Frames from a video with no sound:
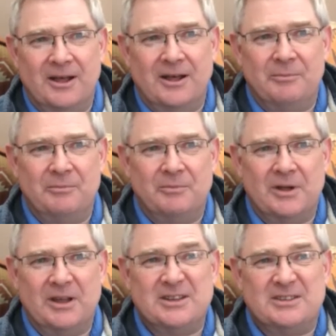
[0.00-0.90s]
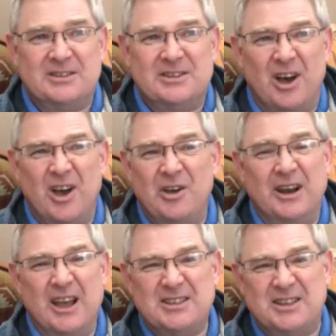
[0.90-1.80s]
And I
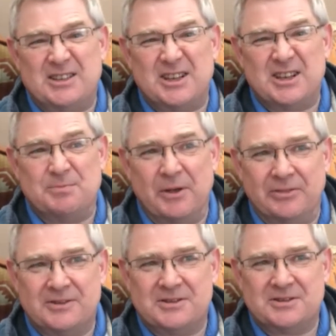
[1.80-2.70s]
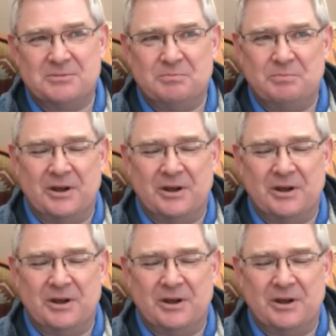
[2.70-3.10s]
only lasted 6 months,